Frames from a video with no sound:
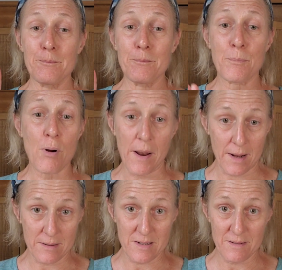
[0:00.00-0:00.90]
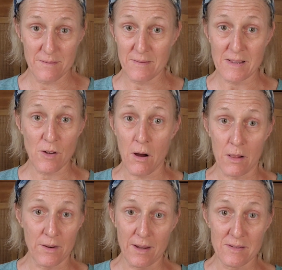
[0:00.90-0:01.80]
product. That's all
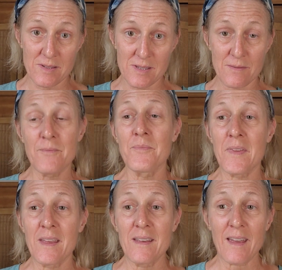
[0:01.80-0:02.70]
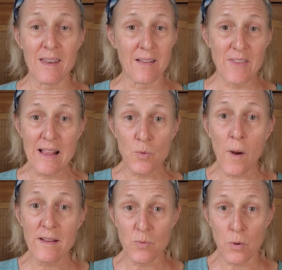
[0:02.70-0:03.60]
it is. And that's why
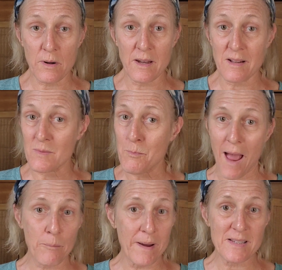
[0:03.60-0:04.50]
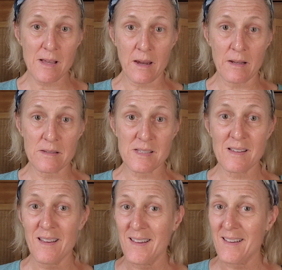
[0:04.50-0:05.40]
it's working. It's backed by science,
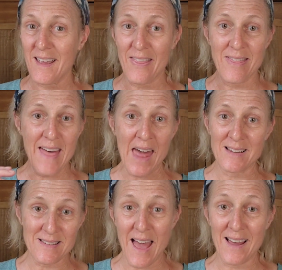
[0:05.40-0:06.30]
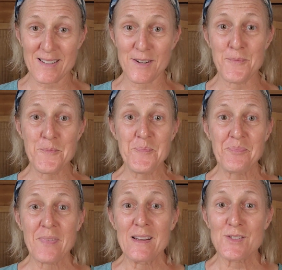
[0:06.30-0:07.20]
and that is that.
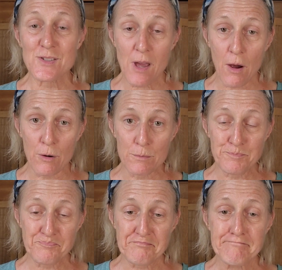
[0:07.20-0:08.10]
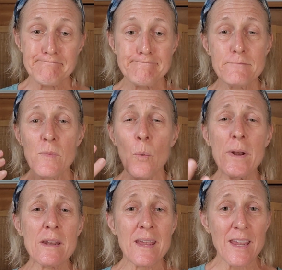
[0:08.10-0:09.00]
So when
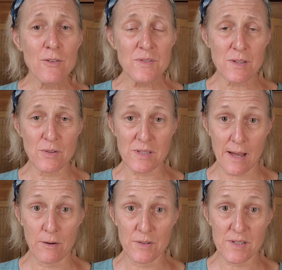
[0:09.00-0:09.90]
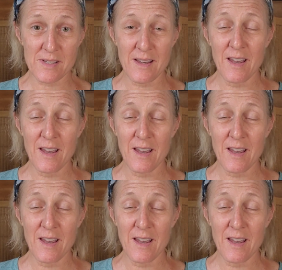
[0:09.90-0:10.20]
it heals those cells,